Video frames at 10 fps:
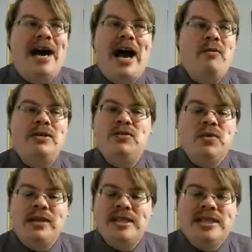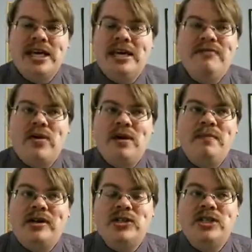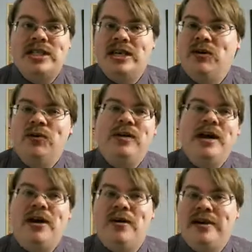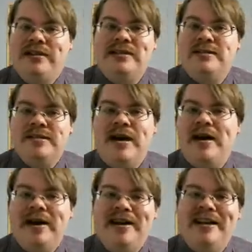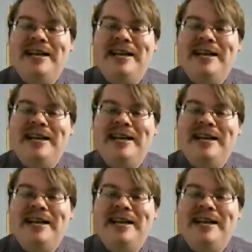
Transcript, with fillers: I, I wasn't really seeing very much skill there in the design.